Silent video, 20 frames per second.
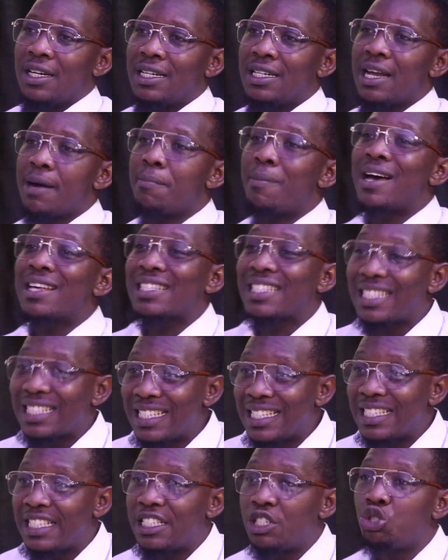that Man
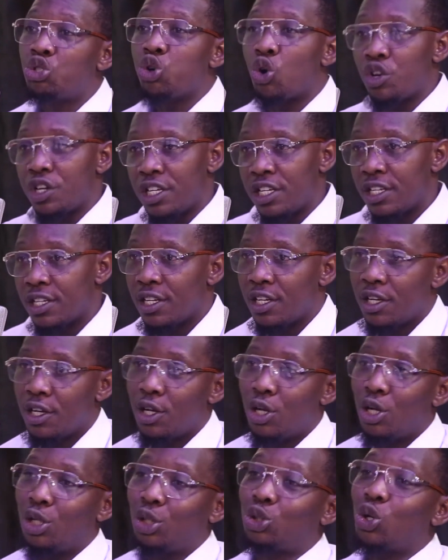City's journey
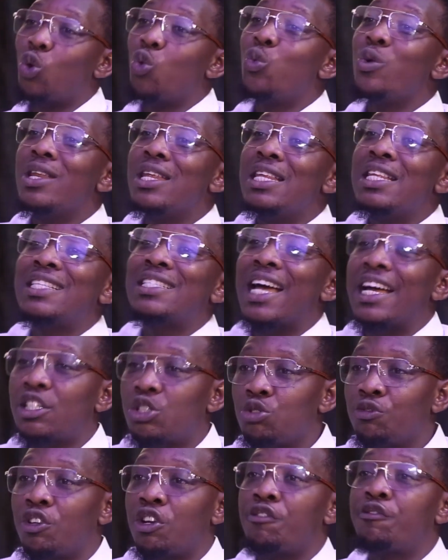to winning the
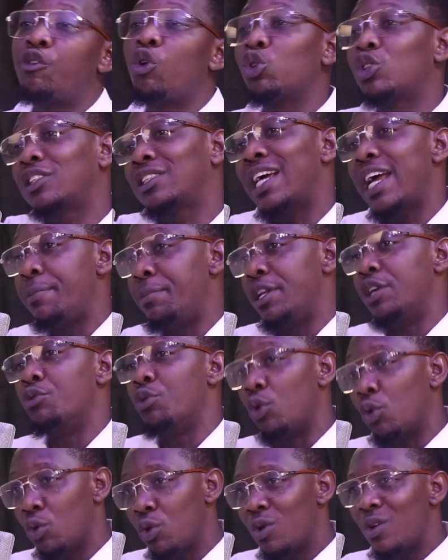title for the 4th time in a
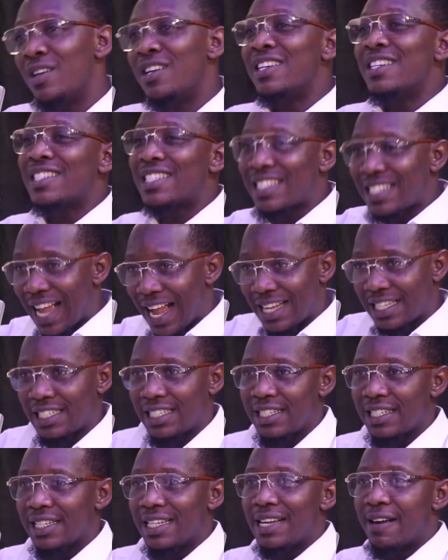row
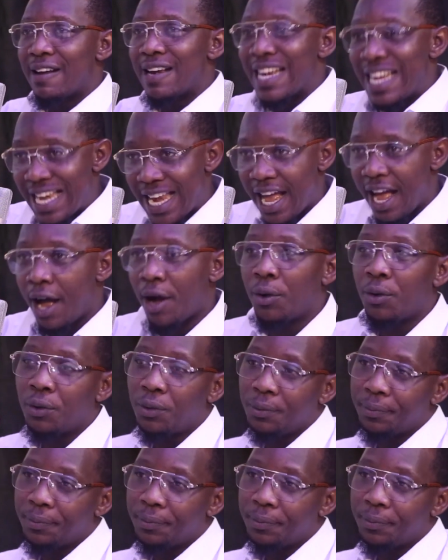starts now?